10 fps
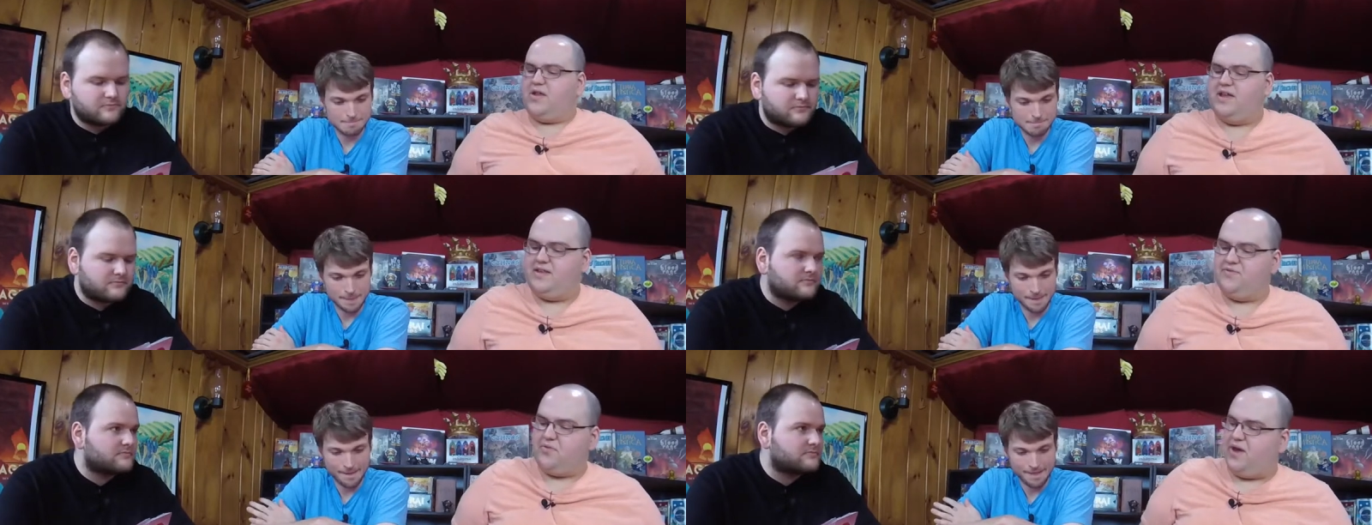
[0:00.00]
Speaker 1: or at
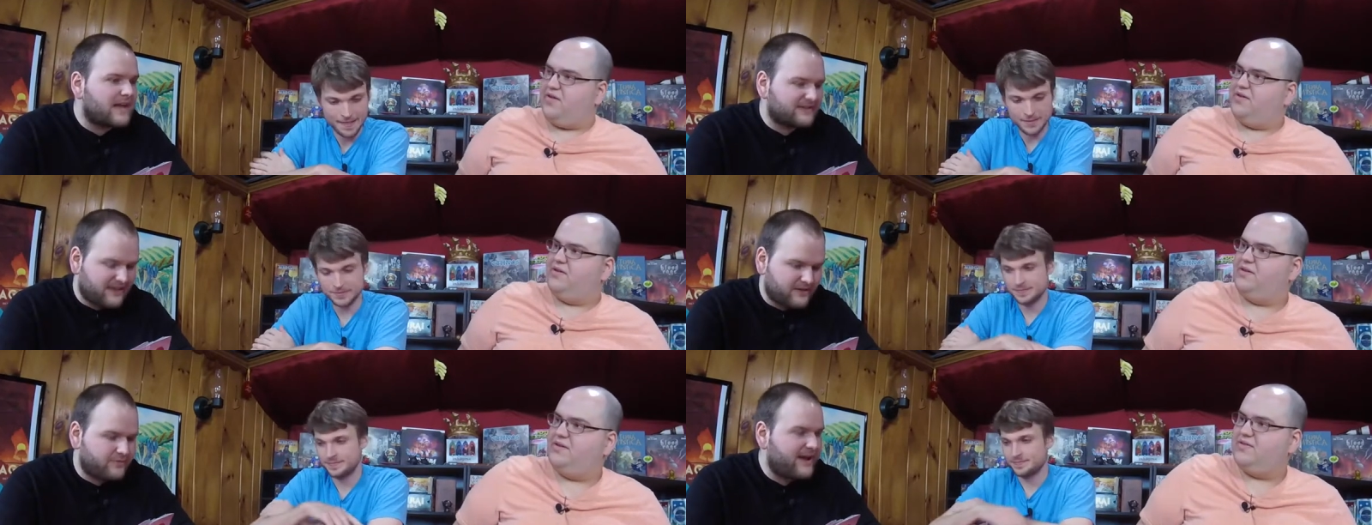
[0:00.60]
the end of the round? At
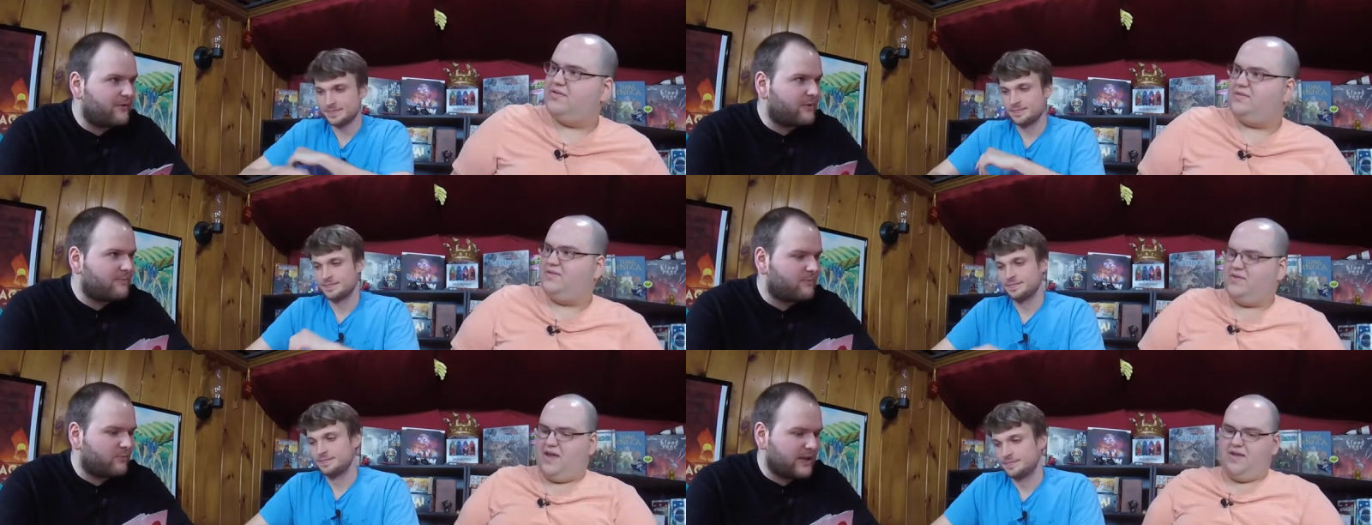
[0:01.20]
the end of the round,
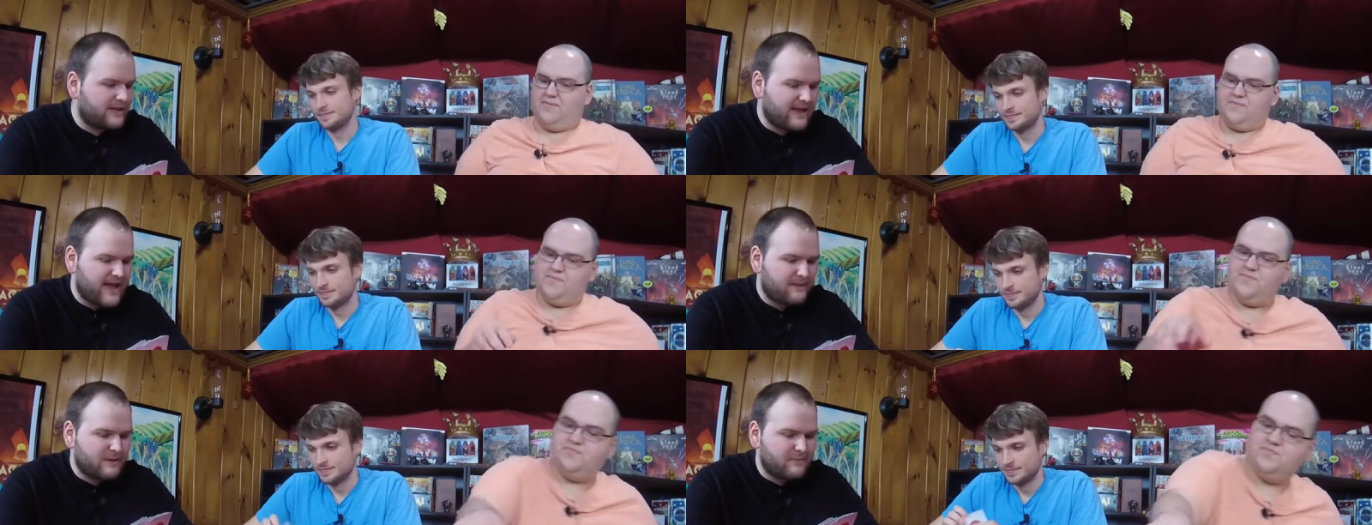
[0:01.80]
we
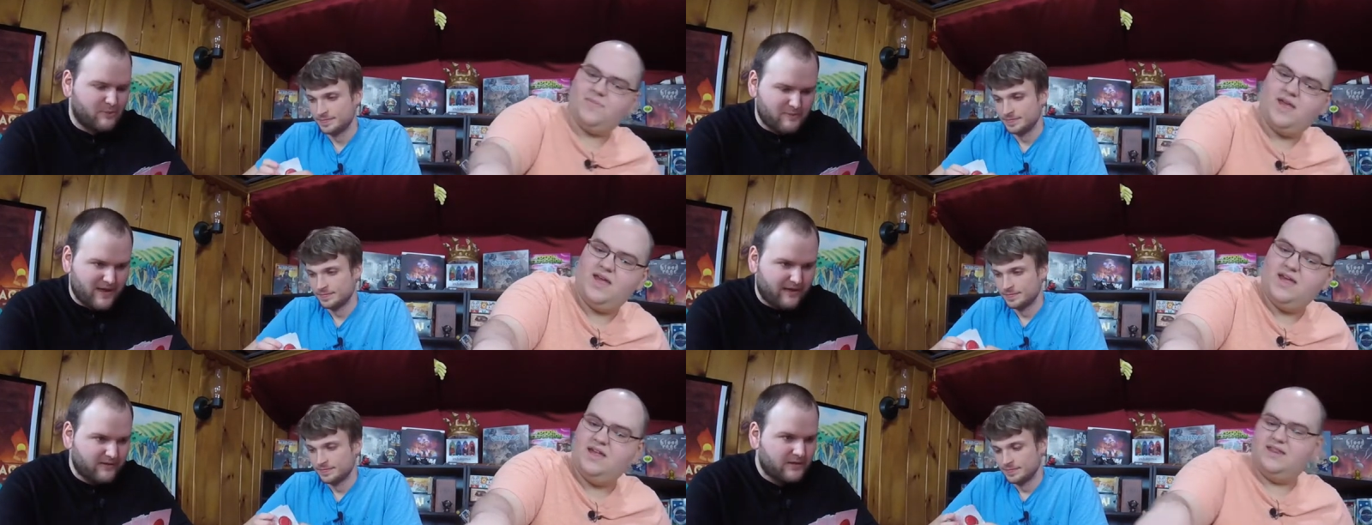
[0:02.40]
add them up and we
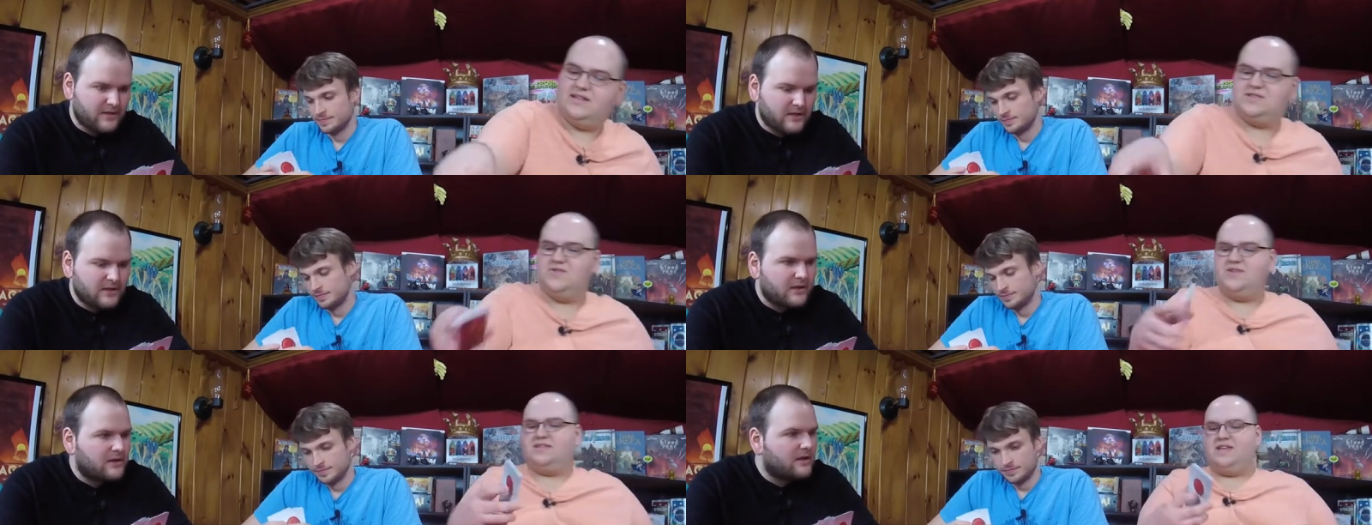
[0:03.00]
pay. Let's
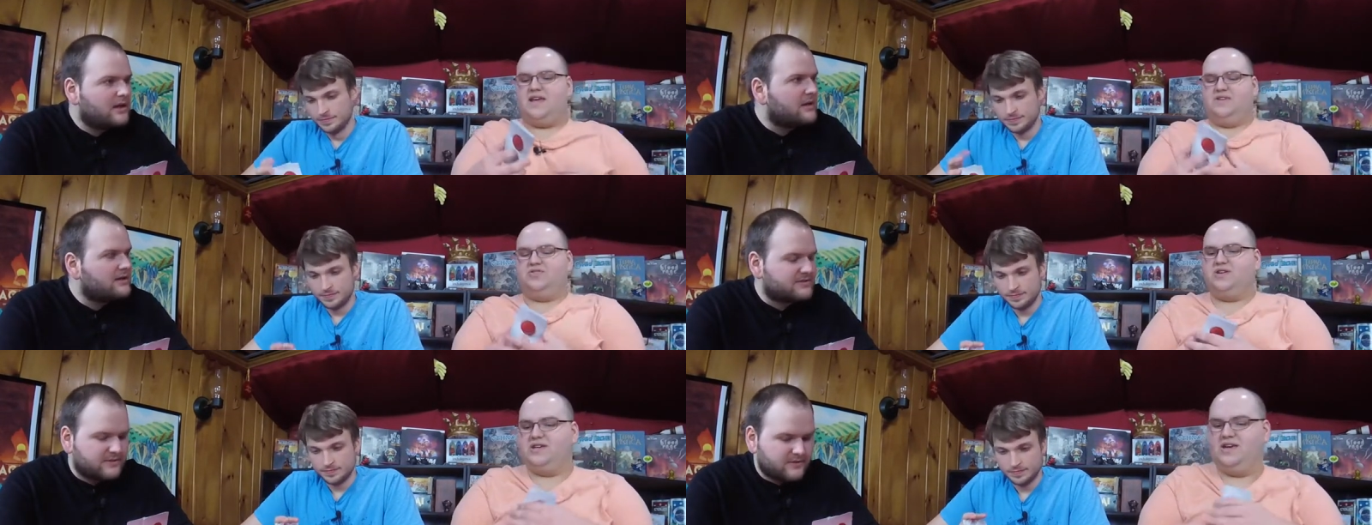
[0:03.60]
do this
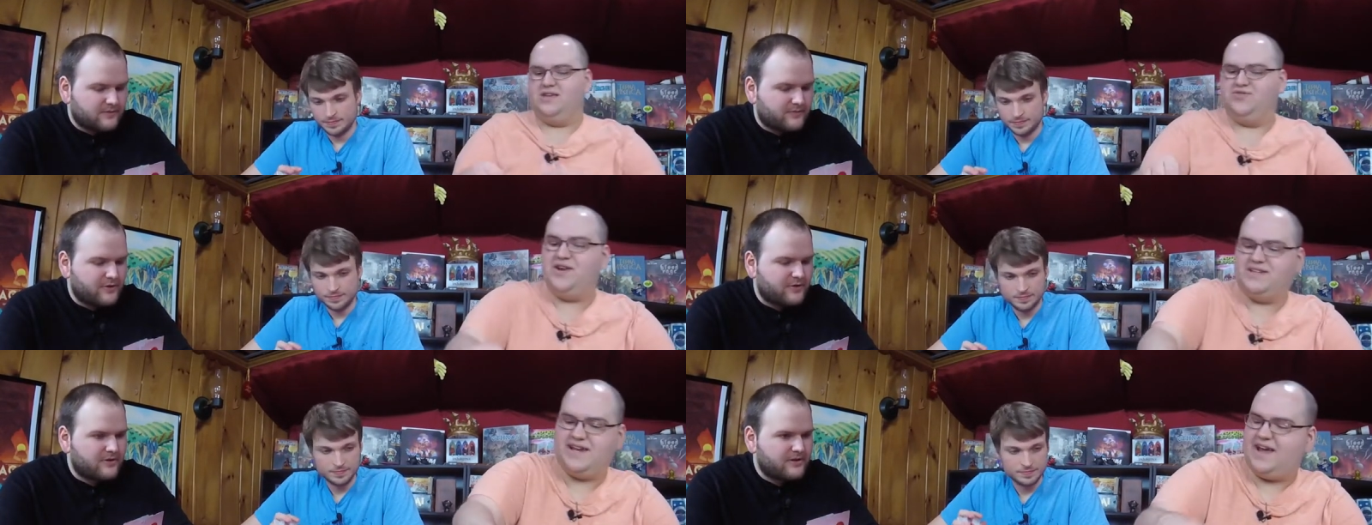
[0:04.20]
then. Trick
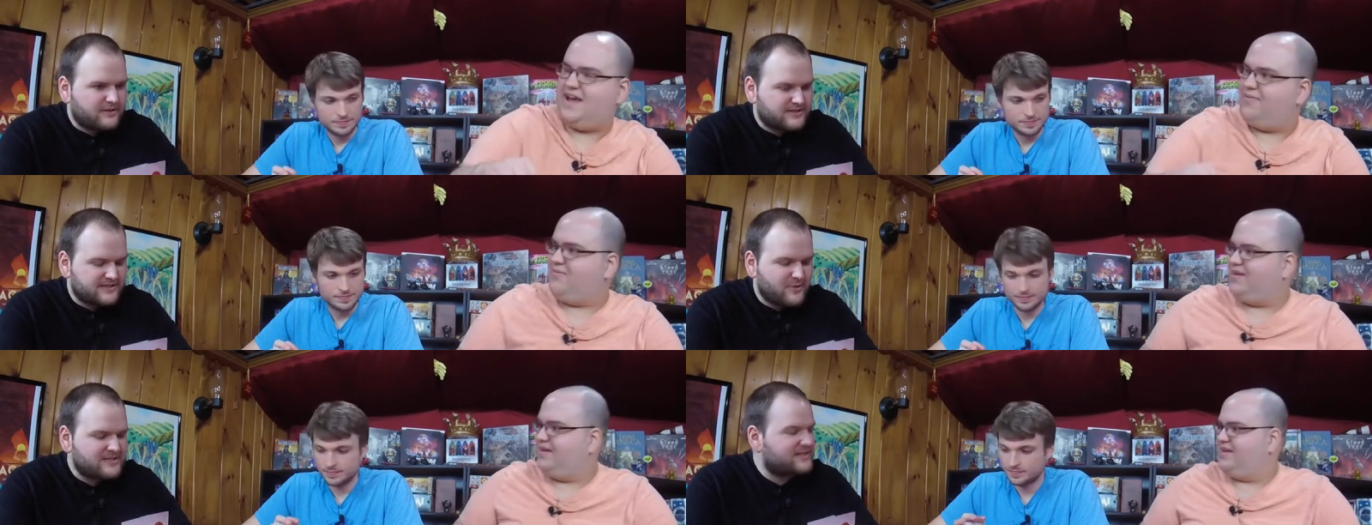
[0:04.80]
time.
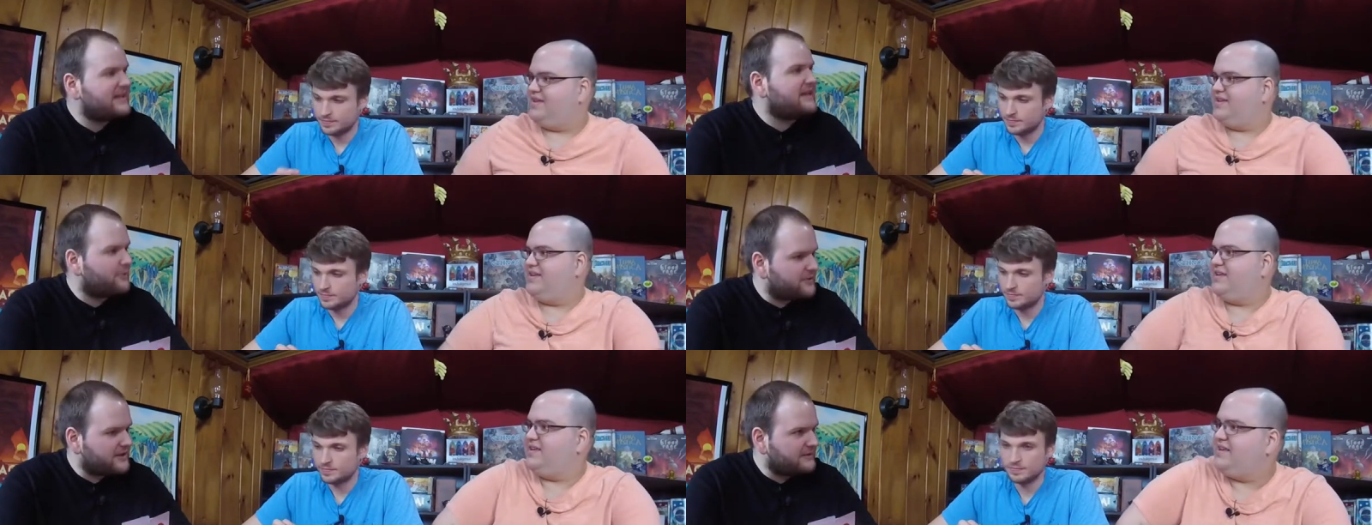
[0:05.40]
Speaker 2: Since no one's sinning,
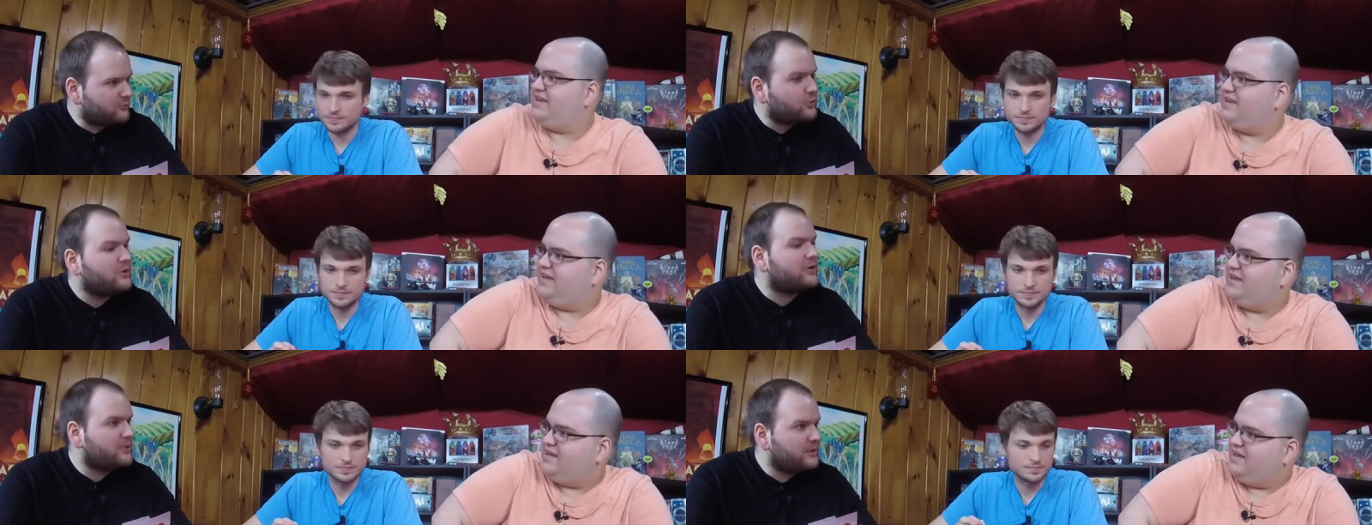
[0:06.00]
you're the
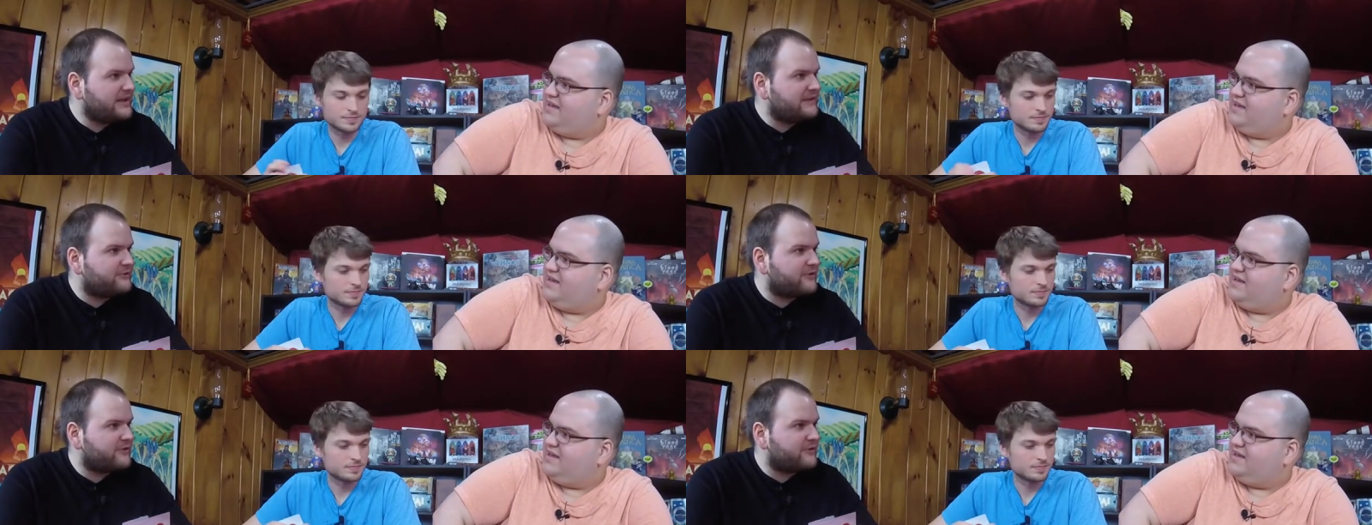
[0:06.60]
ruler. You lead the